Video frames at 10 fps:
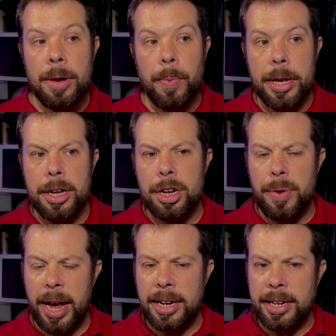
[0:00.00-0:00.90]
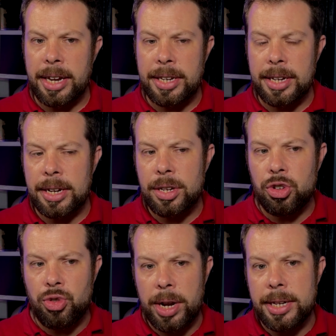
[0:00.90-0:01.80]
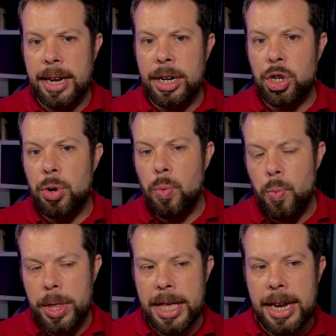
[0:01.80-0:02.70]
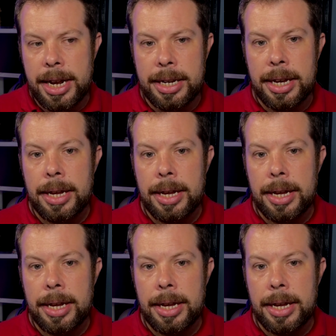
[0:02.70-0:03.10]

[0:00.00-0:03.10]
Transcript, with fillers: where you can do x eighty-six translation within it,